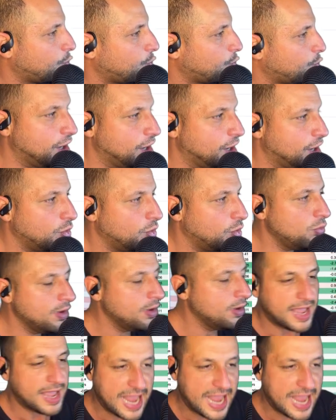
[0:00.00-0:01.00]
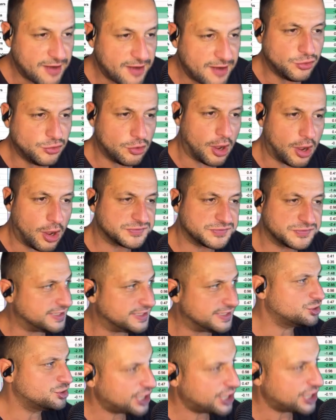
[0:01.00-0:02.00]
we know every
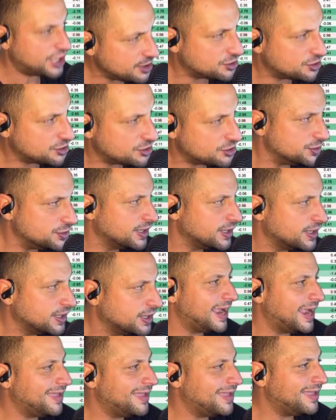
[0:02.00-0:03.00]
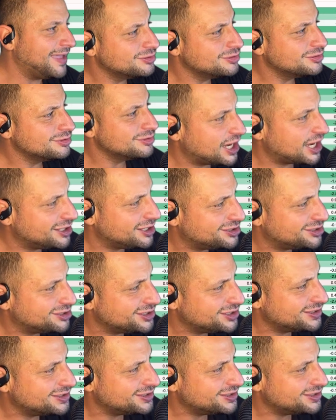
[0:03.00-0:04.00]
offseason there's changes. And
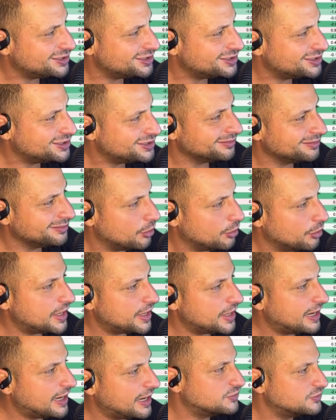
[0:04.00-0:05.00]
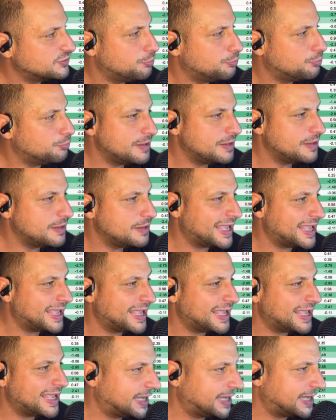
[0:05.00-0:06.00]
those changes, they can have some
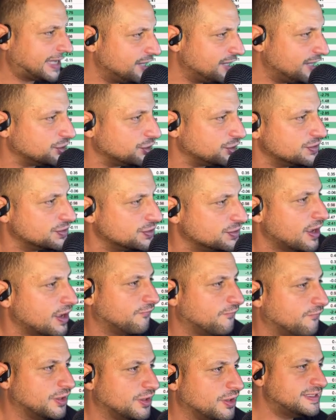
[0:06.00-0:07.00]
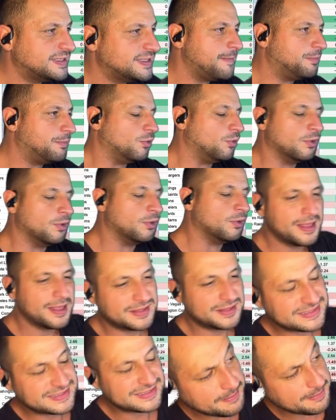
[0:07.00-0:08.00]
pretty big implications. For
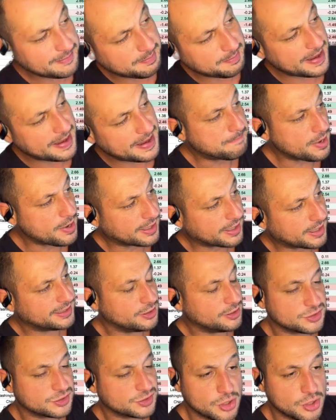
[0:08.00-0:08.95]
example, the Tampa Bay